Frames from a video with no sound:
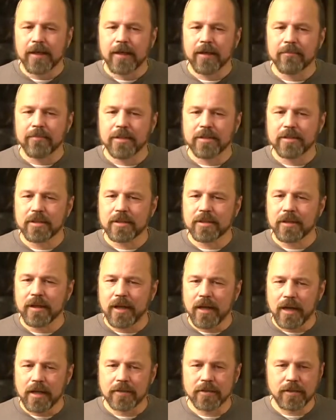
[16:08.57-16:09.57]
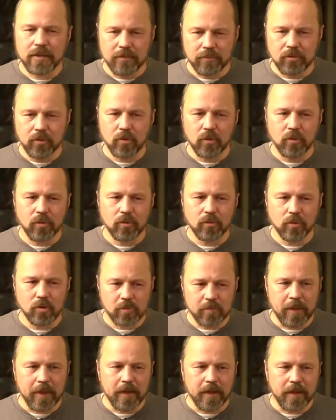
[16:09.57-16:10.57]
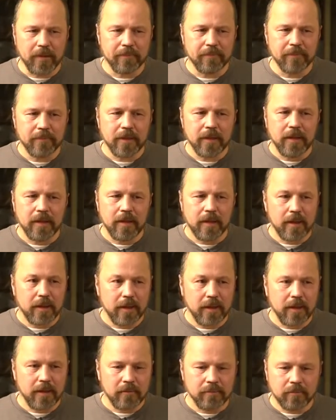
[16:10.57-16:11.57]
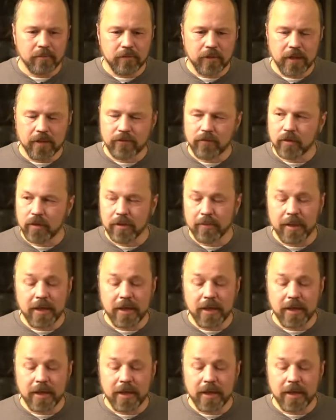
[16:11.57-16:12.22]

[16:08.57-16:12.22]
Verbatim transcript: and basically asked him to, to spare them and provide for them.